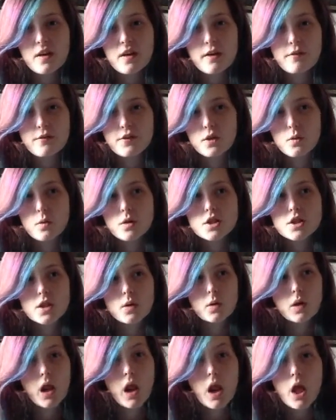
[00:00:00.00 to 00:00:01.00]
If you want to
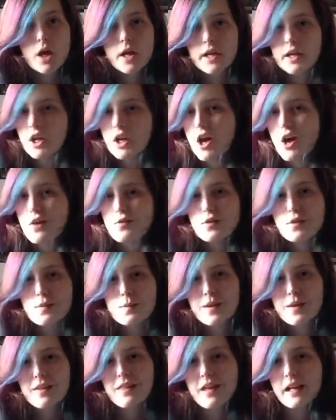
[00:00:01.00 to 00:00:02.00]
go on a learning curve with
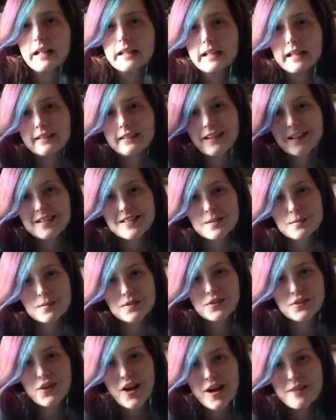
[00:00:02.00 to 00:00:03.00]
me, then click that
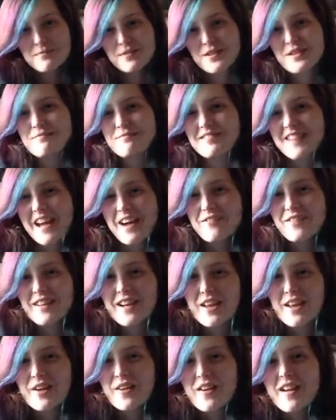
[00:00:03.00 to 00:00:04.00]
subscribe button down
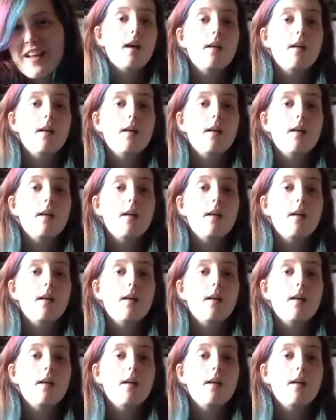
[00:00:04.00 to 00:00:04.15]
below.